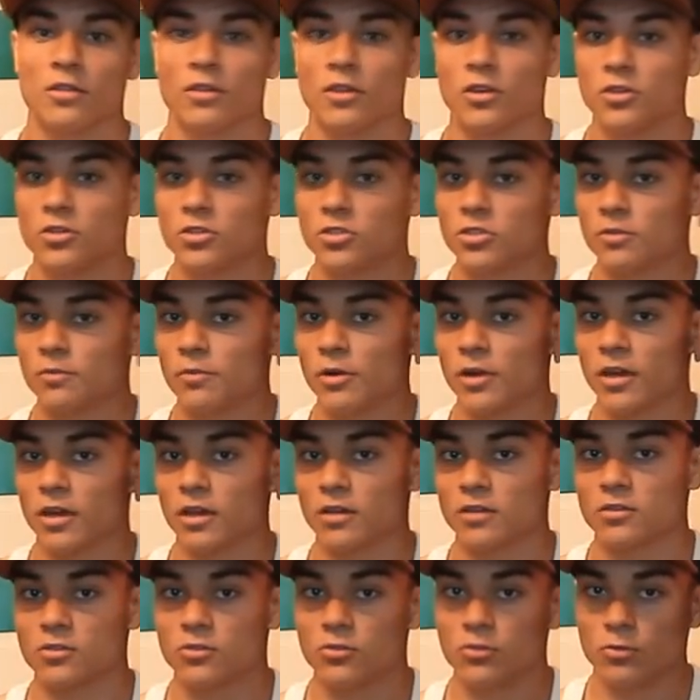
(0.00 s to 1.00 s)
that you should bring
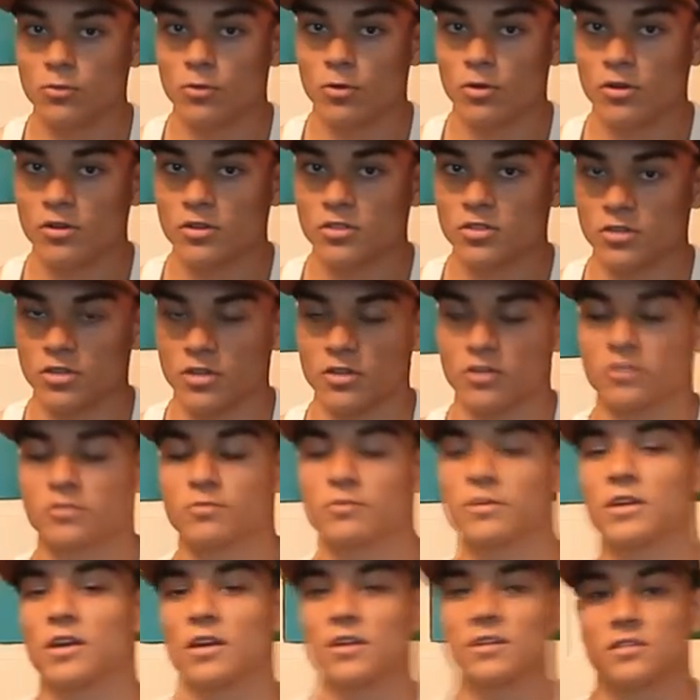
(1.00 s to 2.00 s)
it towards your ears,
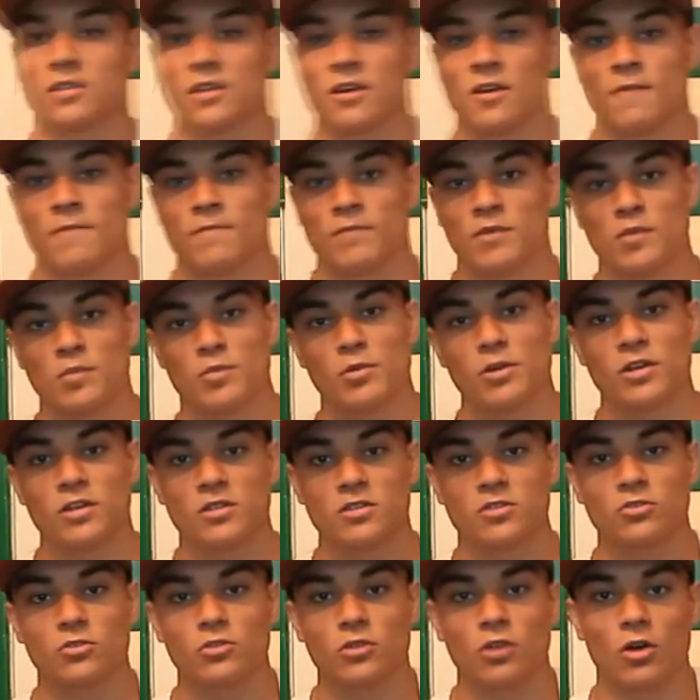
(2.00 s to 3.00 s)
because if you bring
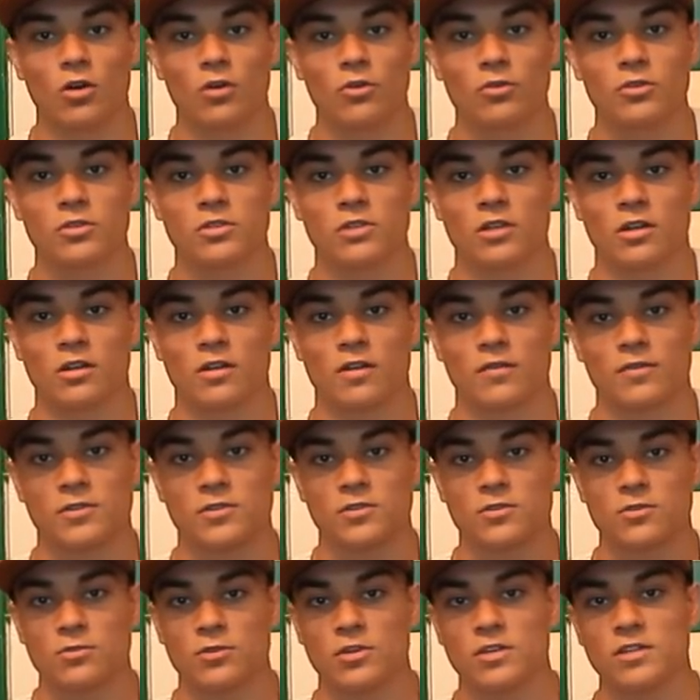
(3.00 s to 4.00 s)
it too low, there's not enough
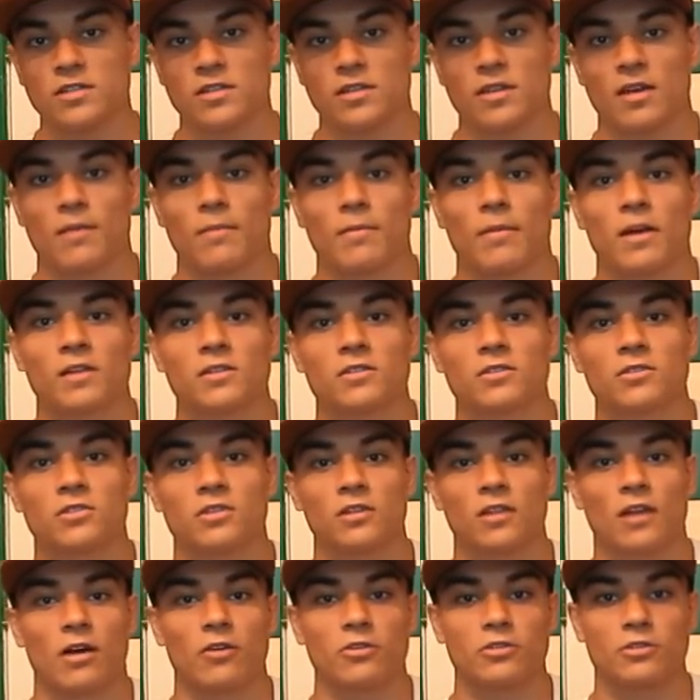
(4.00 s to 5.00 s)
squeeze in that muscle
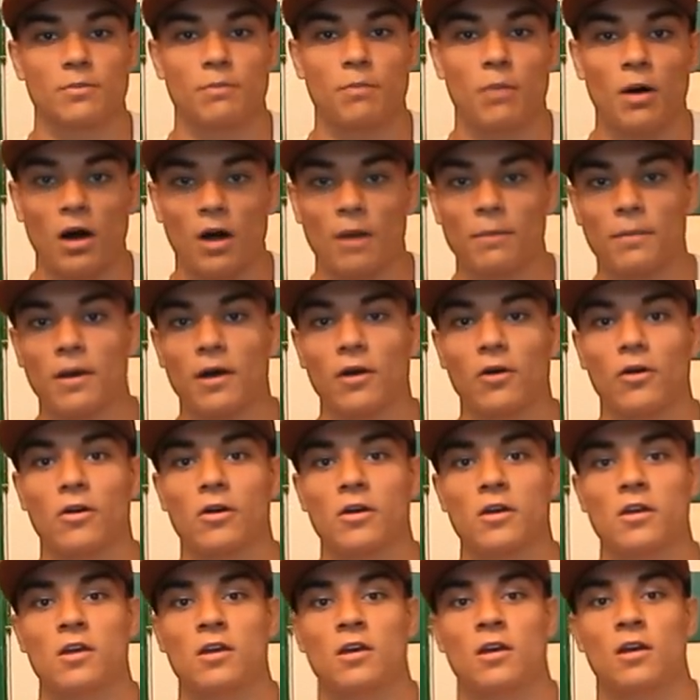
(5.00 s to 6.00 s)
to allow it to pop out
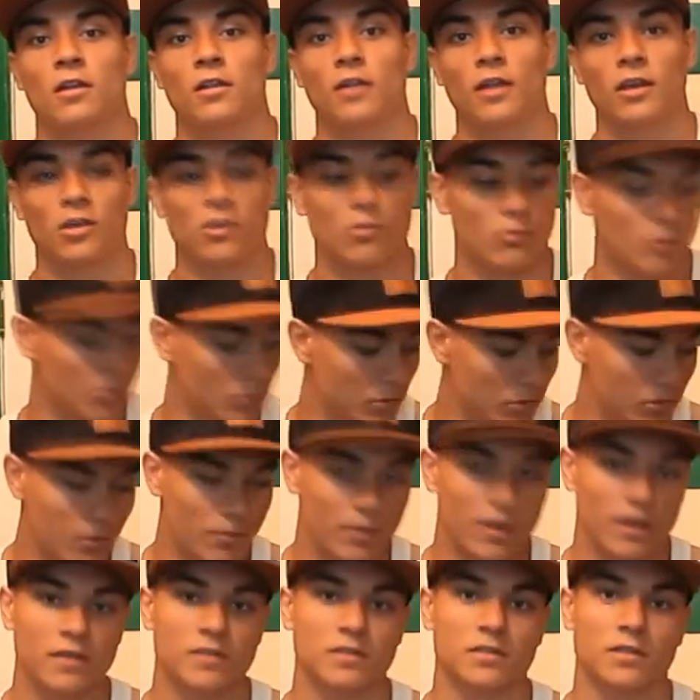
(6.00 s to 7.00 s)
like you would with your
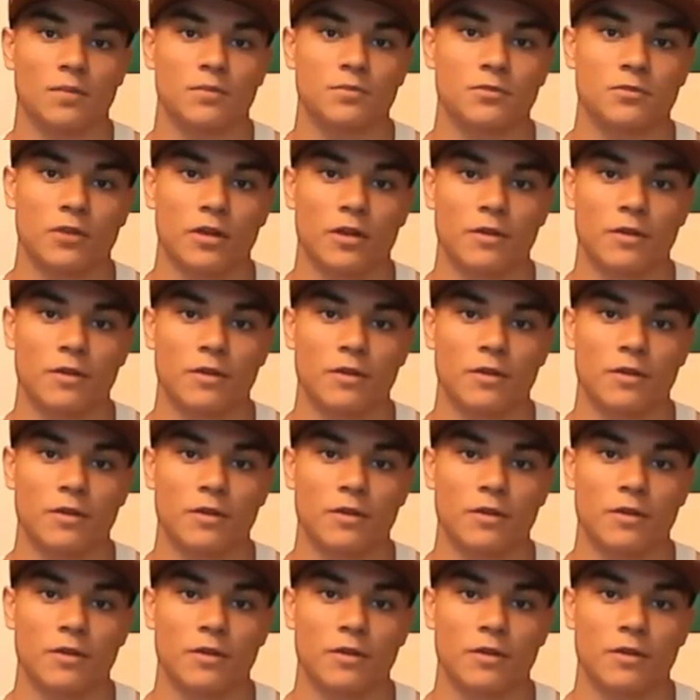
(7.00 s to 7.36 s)
biceps,